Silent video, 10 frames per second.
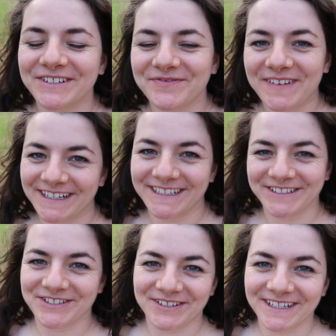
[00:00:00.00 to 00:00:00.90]
have made
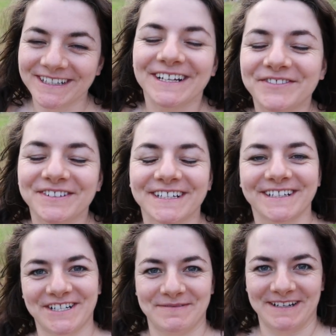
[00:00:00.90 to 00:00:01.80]
it to our lovely
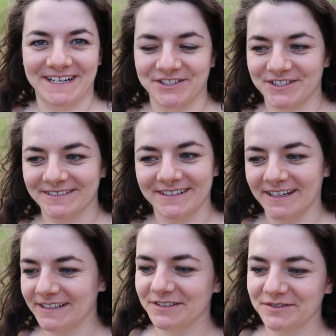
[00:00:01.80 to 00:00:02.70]
accommodation.
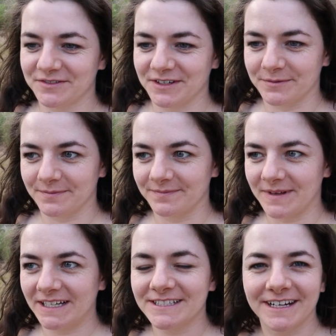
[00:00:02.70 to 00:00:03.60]
I didn't
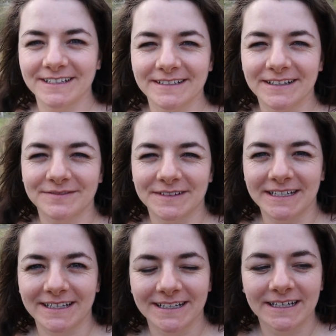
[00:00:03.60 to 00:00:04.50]
film a ton of
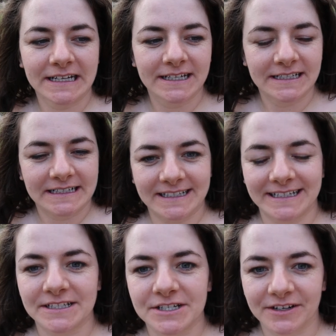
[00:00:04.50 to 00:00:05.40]
the
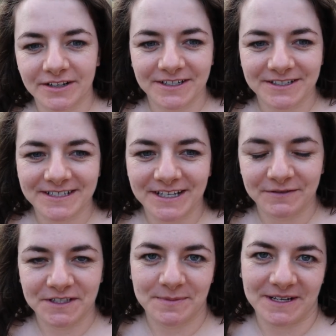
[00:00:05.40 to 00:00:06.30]
like interiors
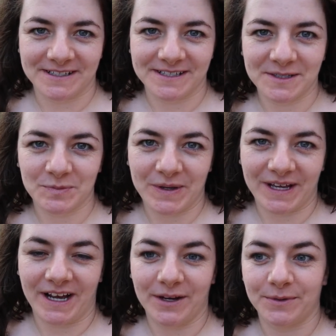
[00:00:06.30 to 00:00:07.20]
of the spaces,
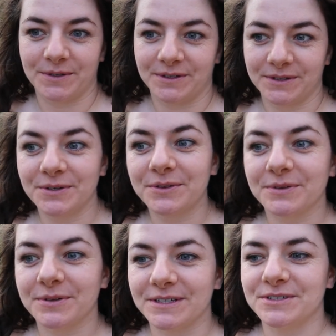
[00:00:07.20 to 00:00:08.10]
but I will go
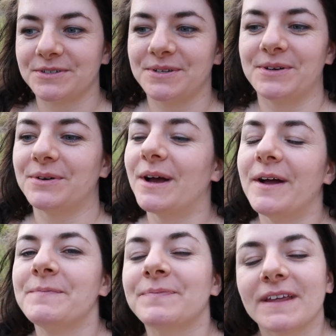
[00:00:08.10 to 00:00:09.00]
through and show you
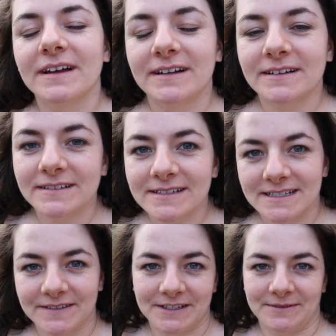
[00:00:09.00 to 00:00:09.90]
all the
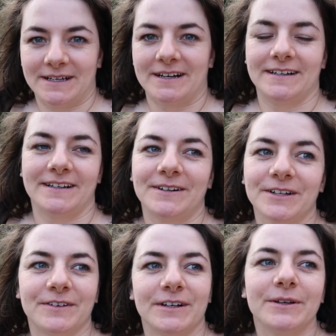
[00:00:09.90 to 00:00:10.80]
stuff that we got at
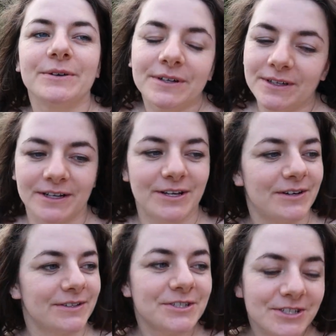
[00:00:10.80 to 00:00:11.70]
all of our local
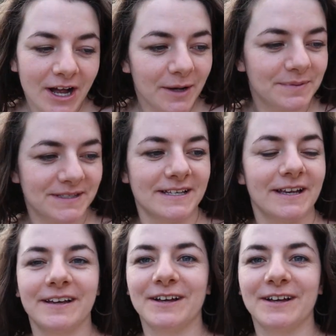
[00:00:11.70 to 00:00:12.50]
yarn shops,